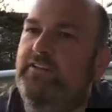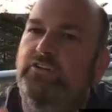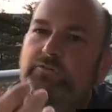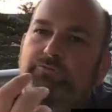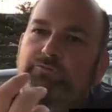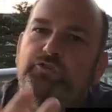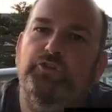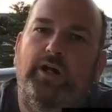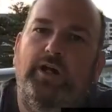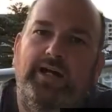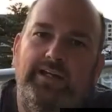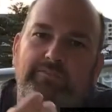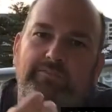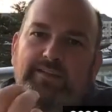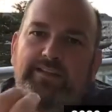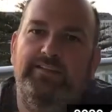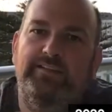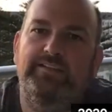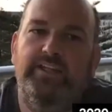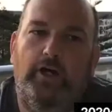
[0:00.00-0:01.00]
of
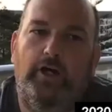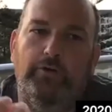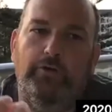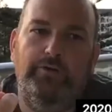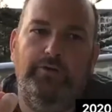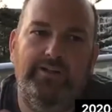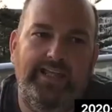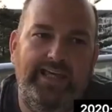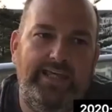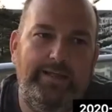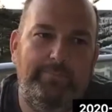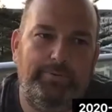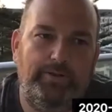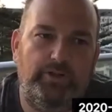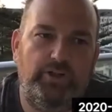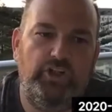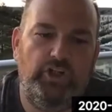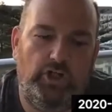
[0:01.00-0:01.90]
driving down labor